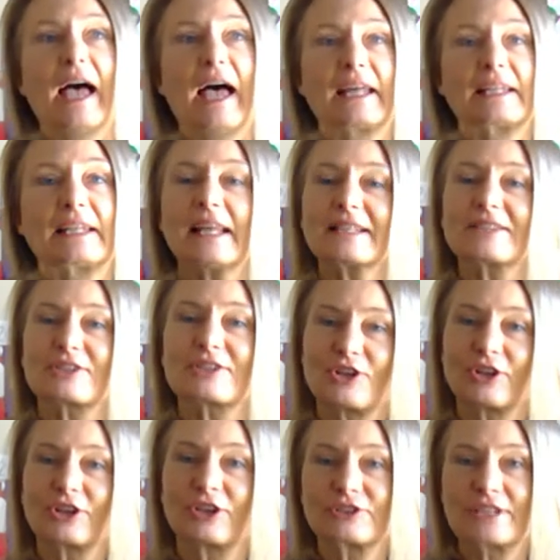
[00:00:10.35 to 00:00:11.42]
And let's
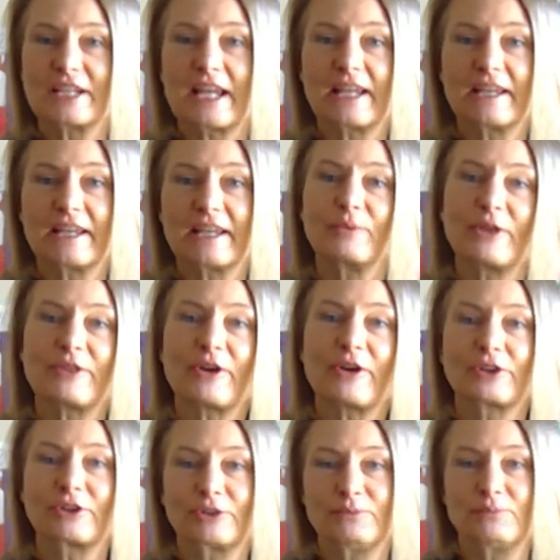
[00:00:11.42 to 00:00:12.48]
start our day with
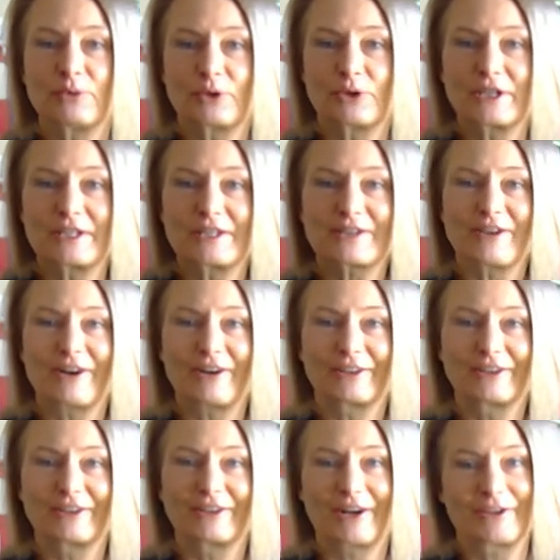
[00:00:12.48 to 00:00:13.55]
our good morning song.